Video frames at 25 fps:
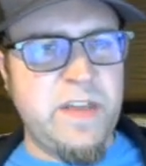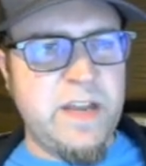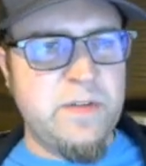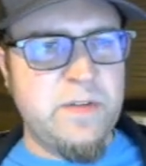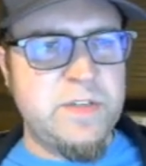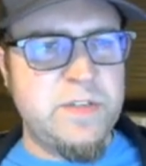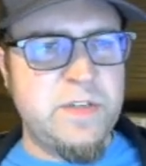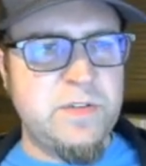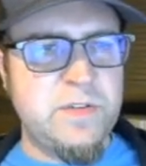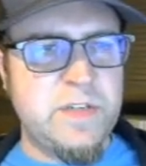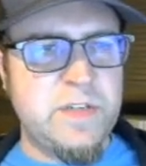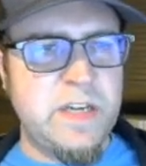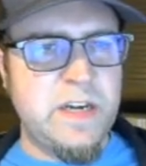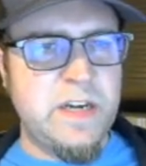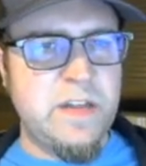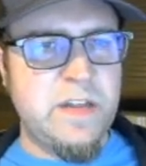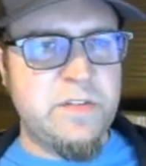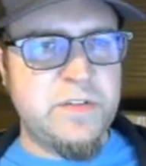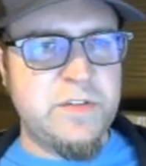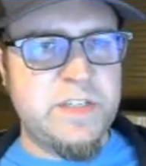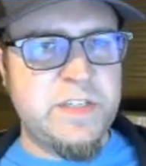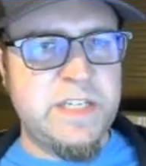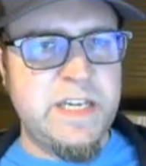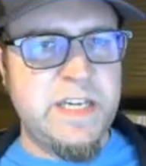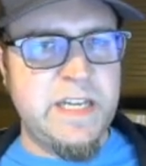I was using another
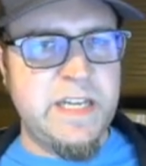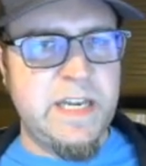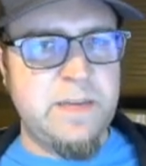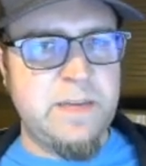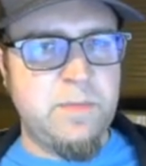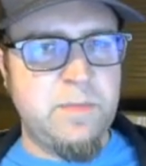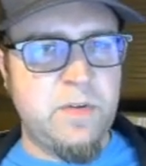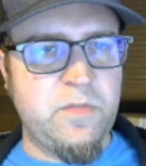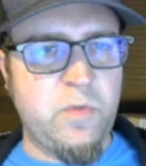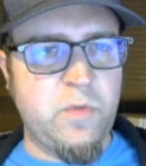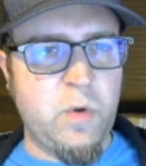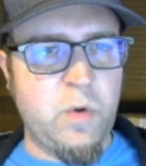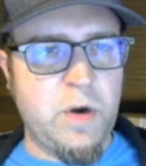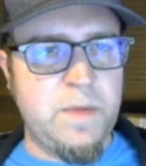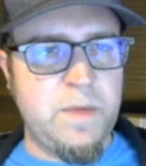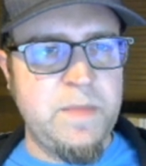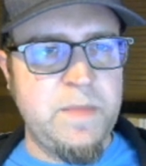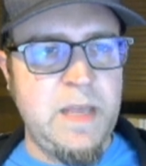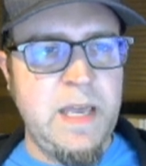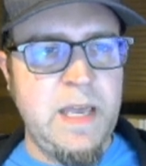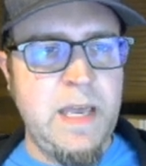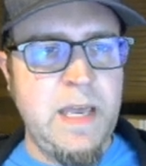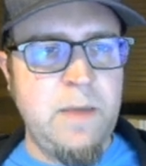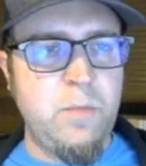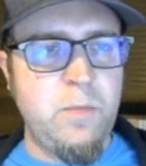CDN before.
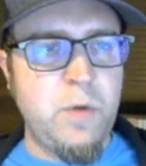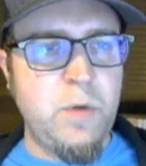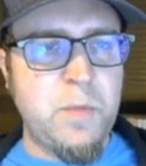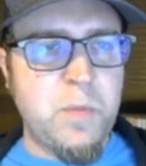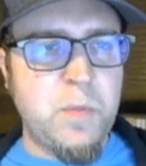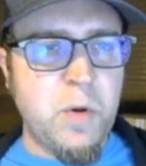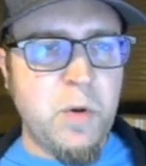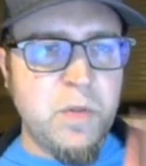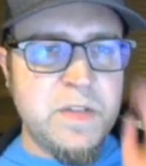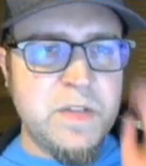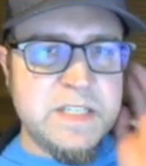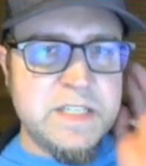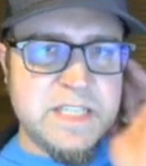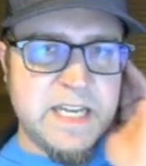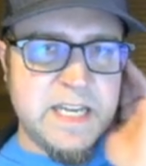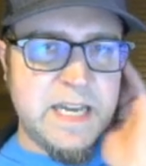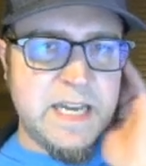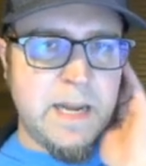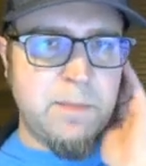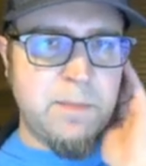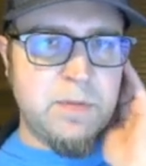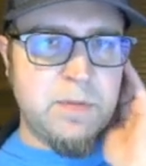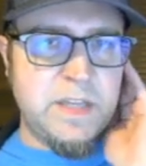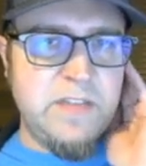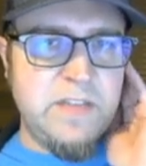When we pull this in, I
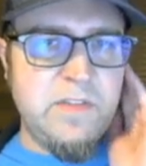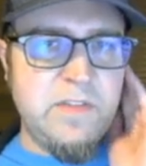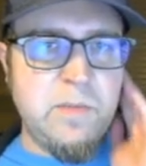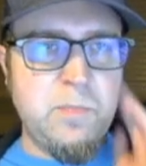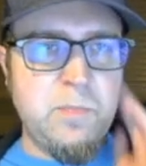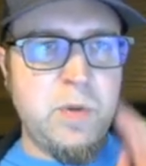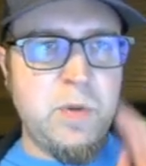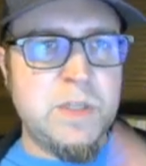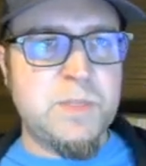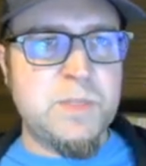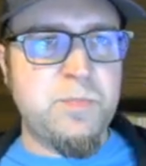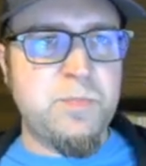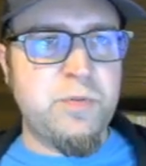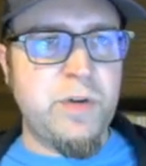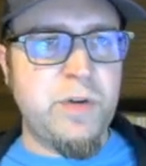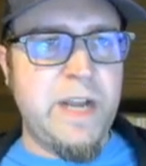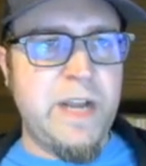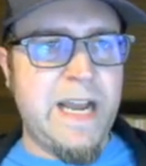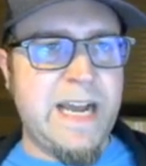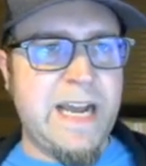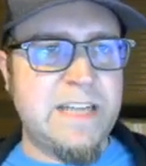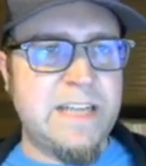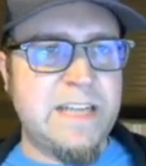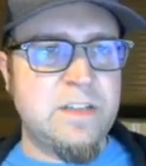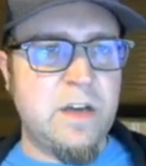believe it puts
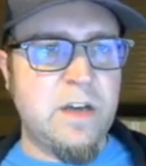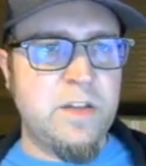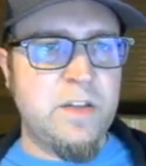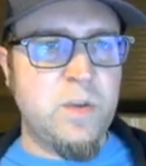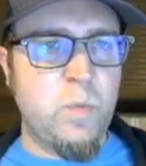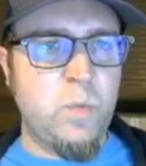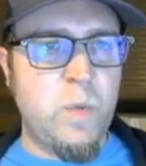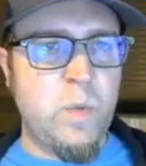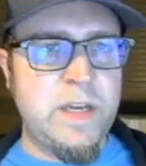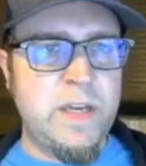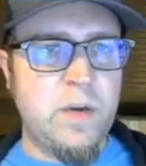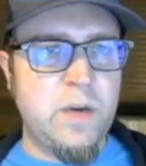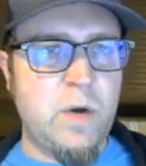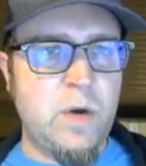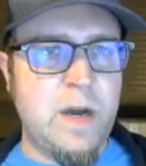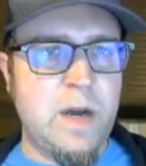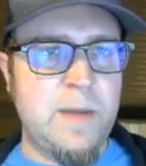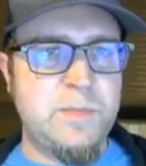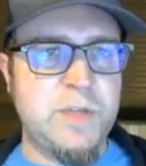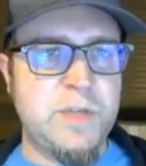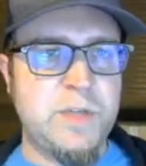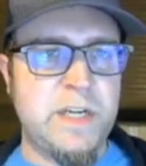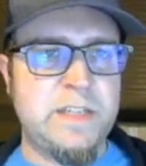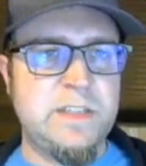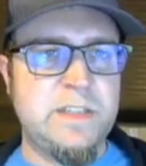Preact on the window
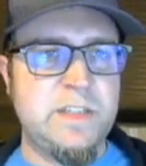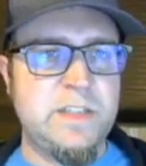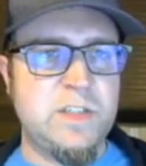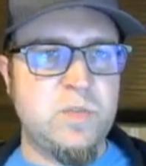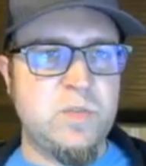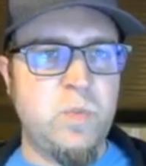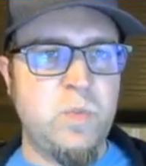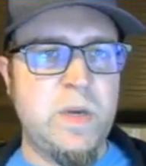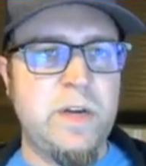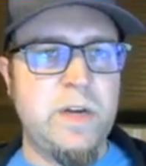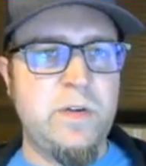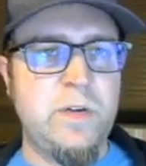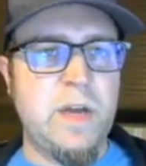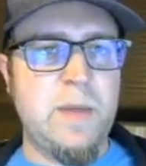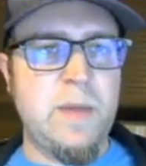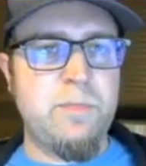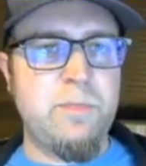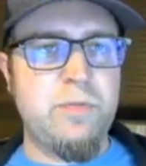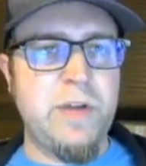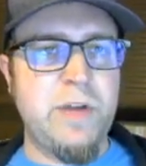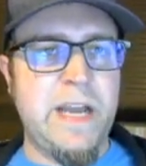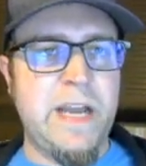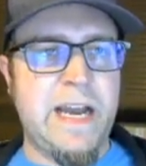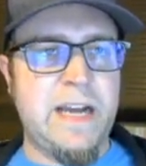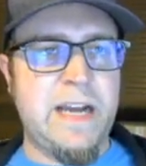object. It is
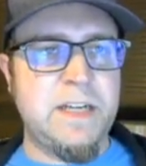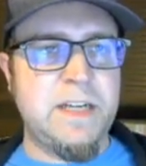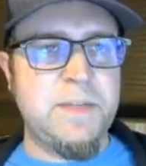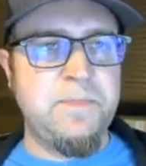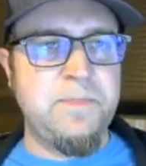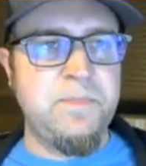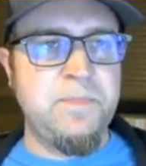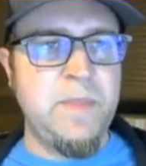window.preact.